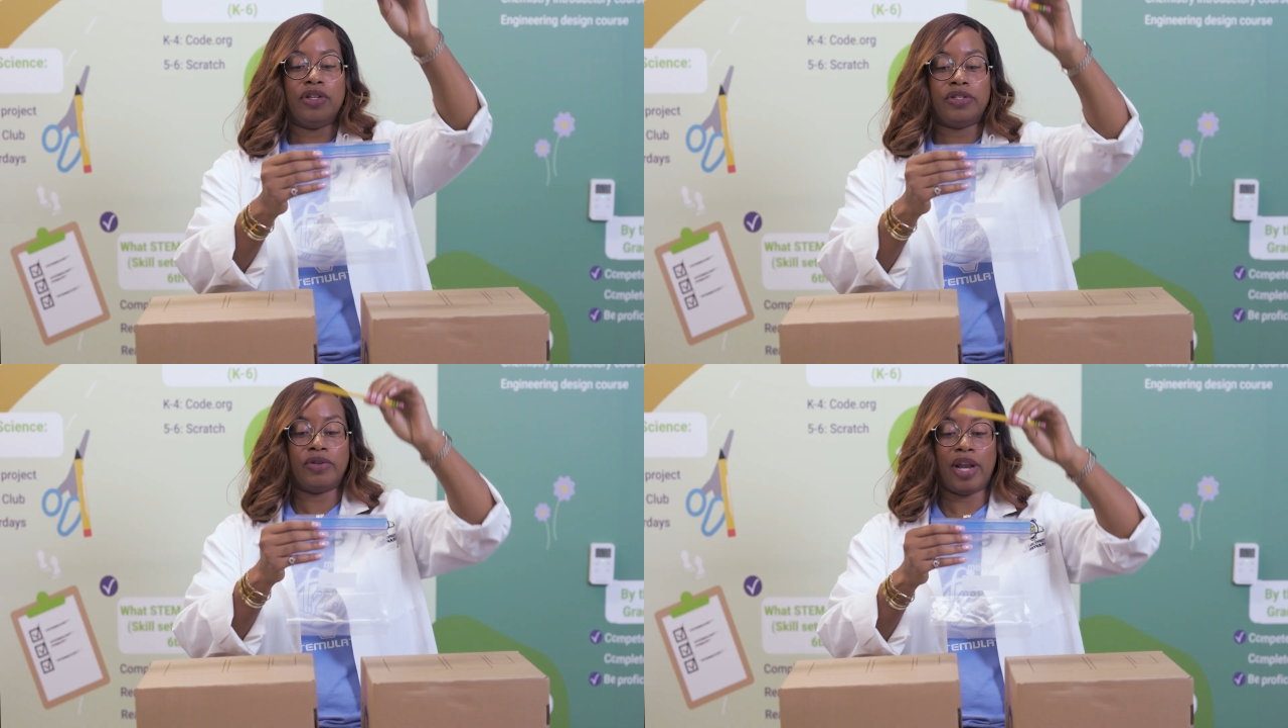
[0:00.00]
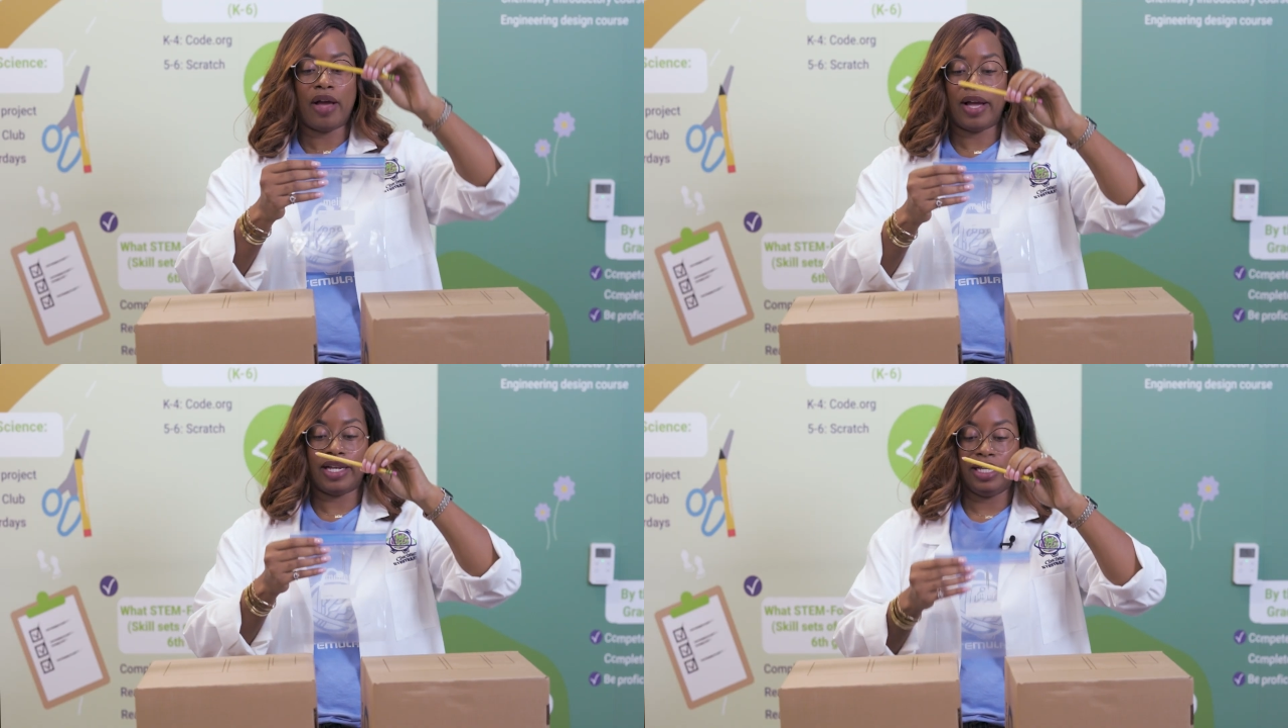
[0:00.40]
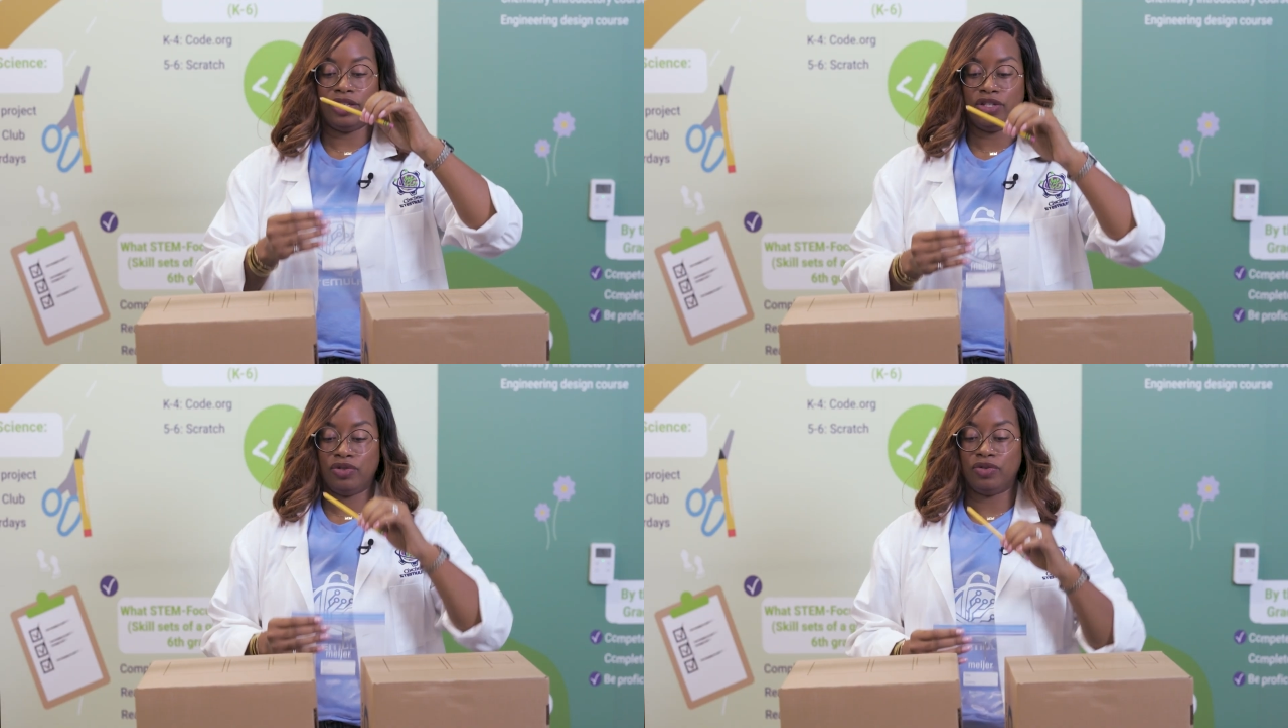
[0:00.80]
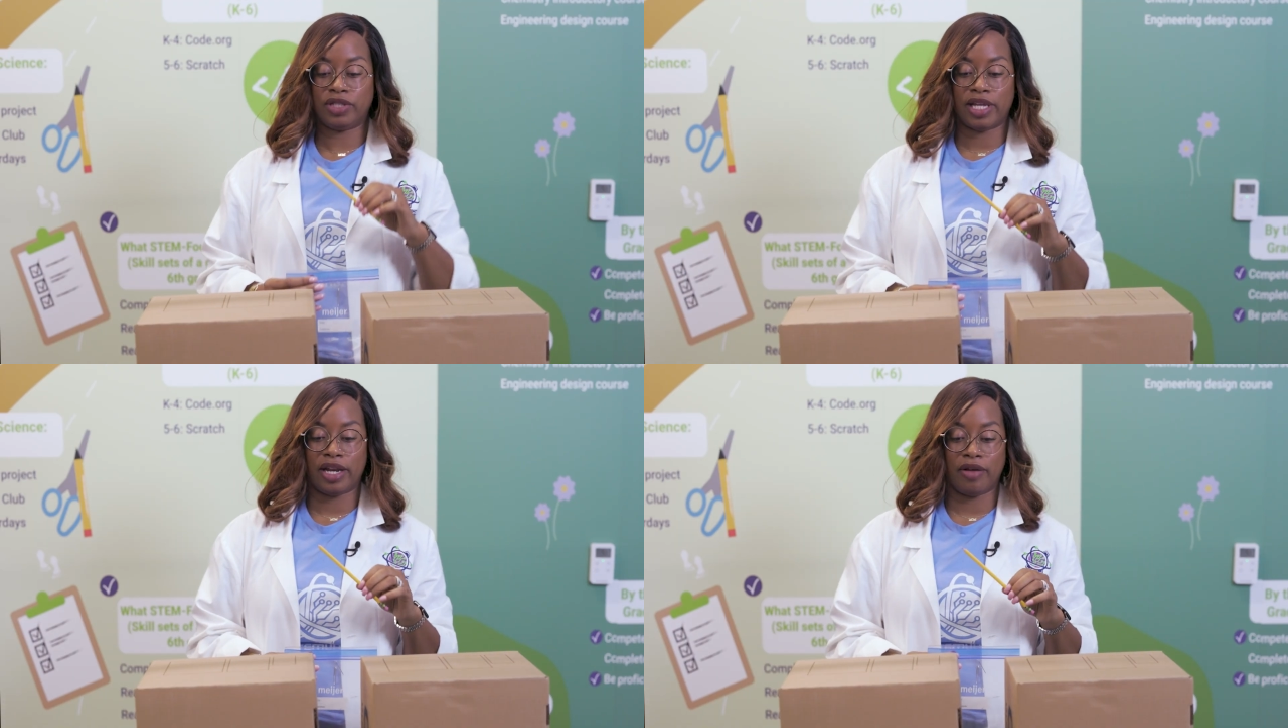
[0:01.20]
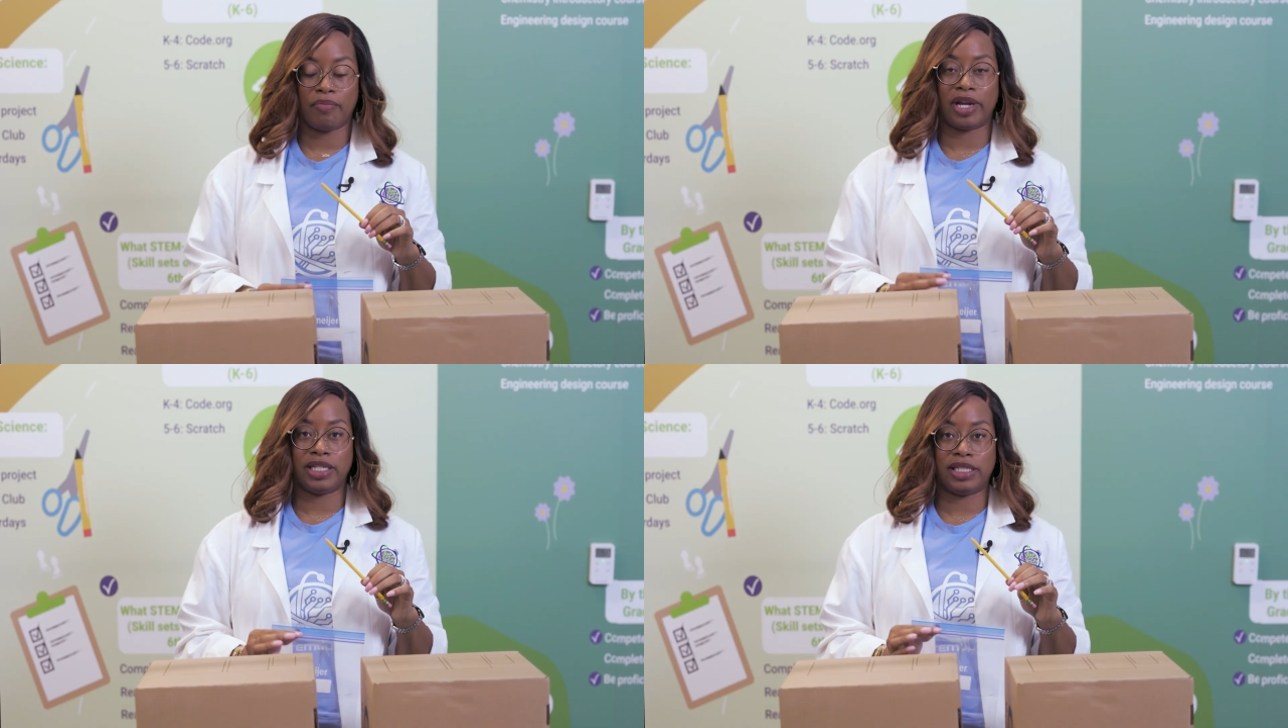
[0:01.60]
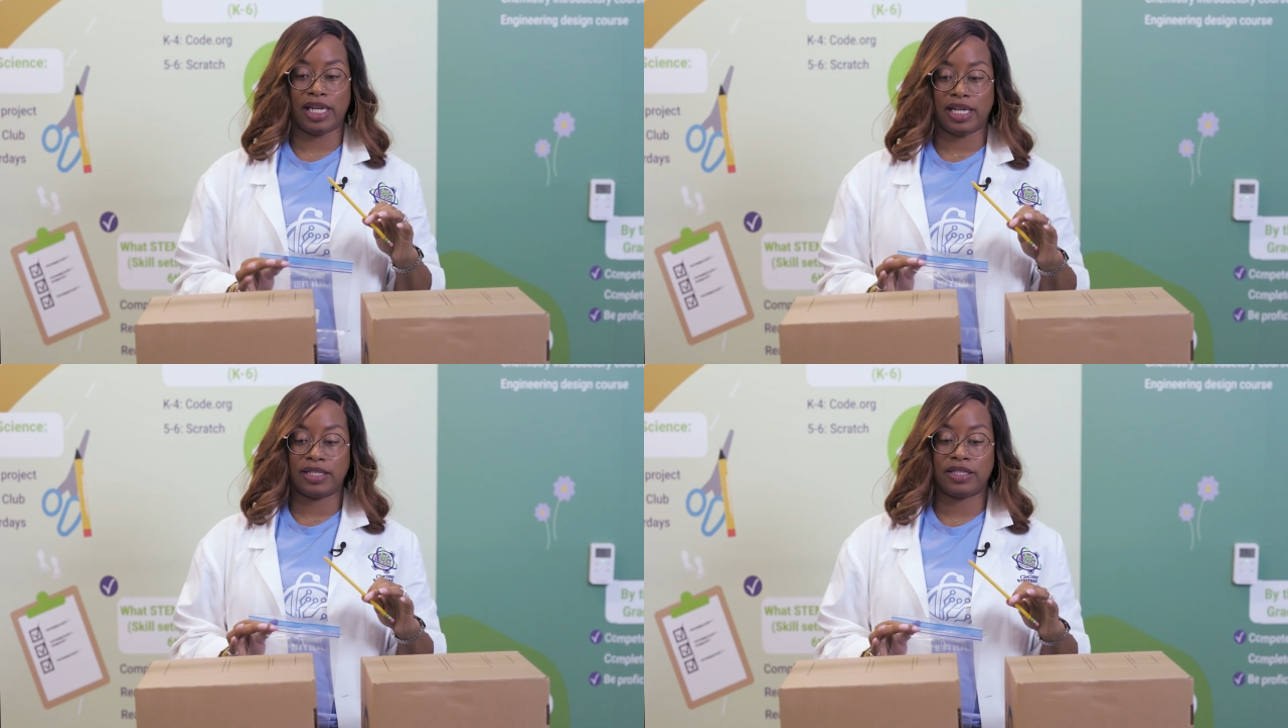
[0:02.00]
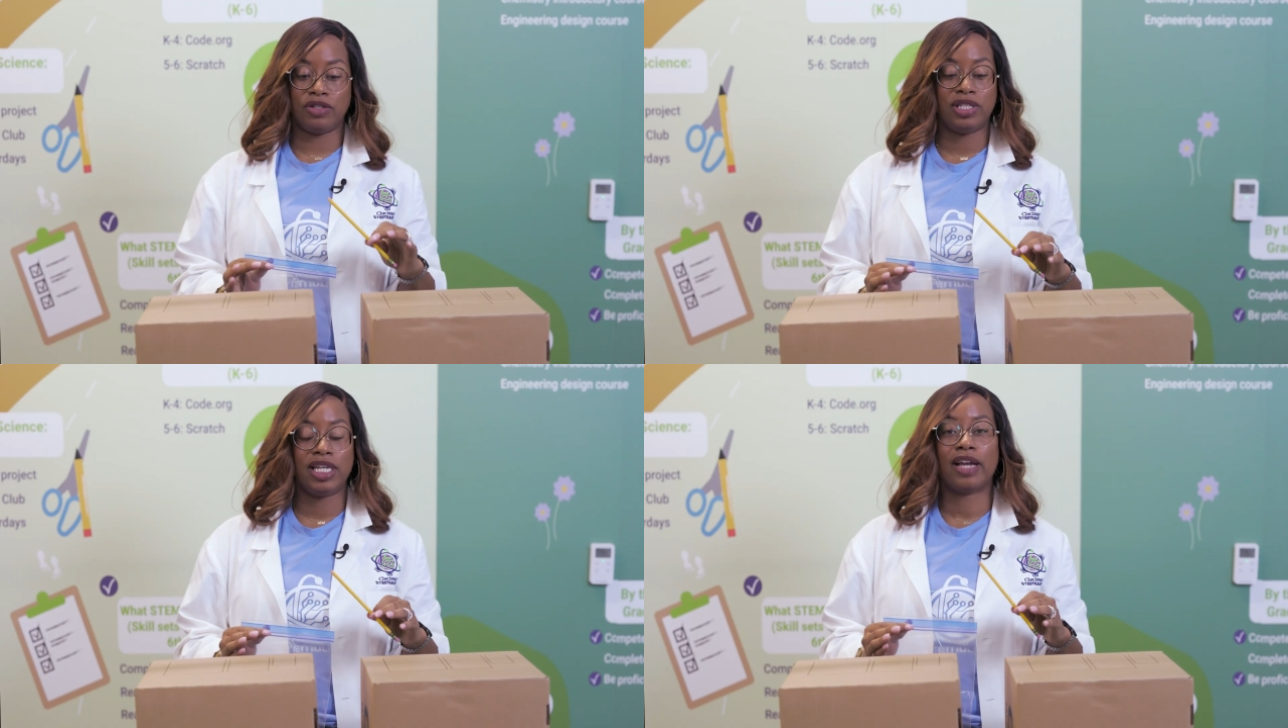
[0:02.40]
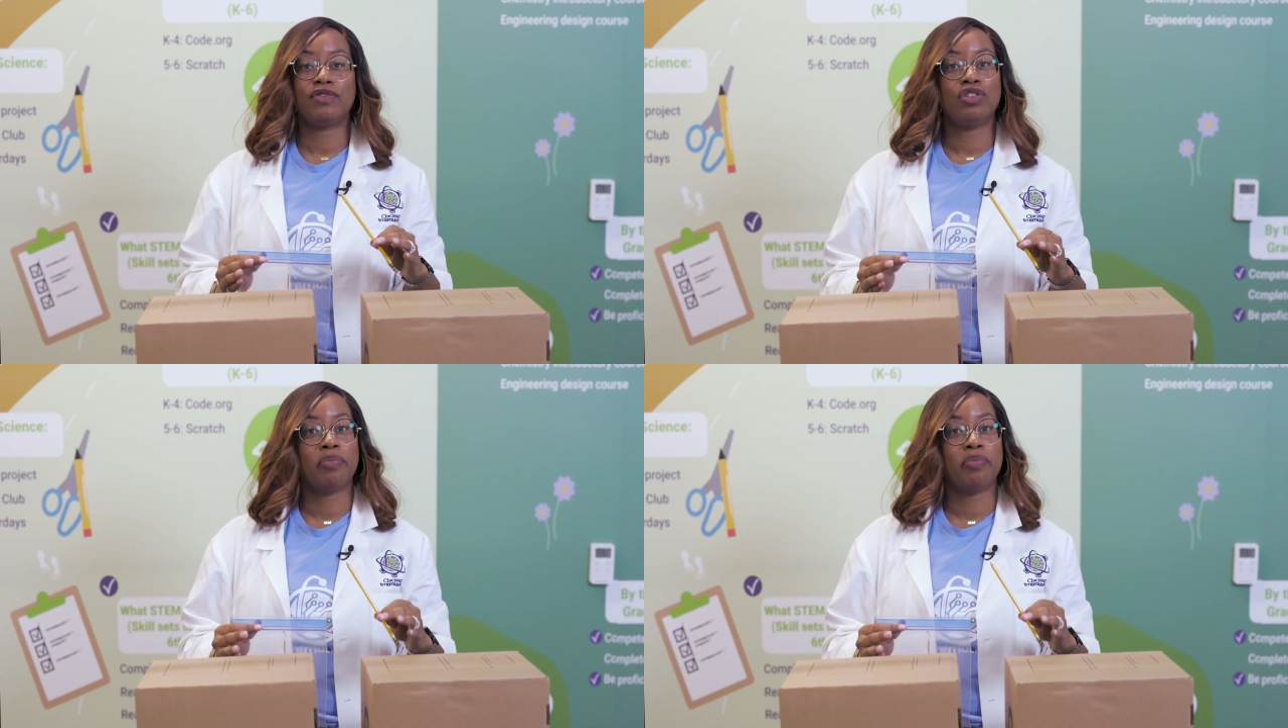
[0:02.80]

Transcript: So now I need to set up my stands. You see I have two